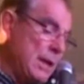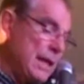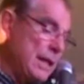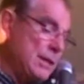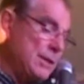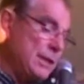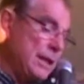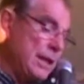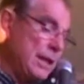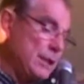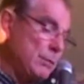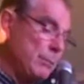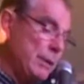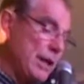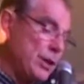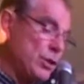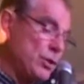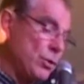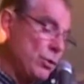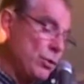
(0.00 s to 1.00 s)
is there to
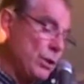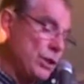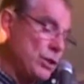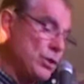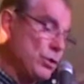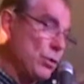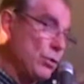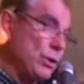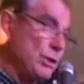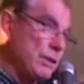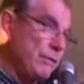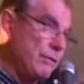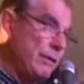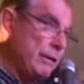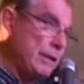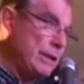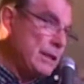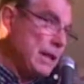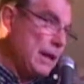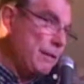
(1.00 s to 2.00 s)
make sure insurers are
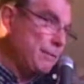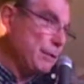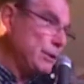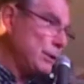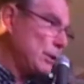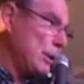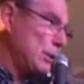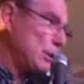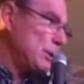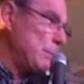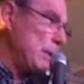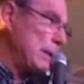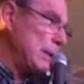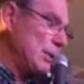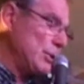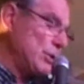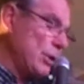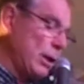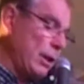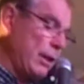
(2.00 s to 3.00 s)
very tough and don't spend
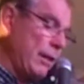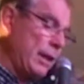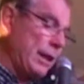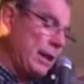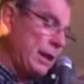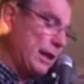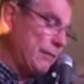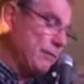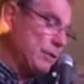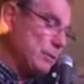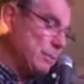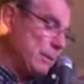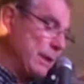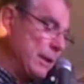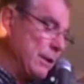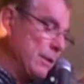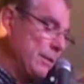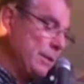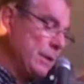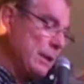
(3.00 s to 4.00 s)
a dollar that they don't have to
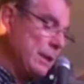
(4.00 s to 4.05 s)
spend.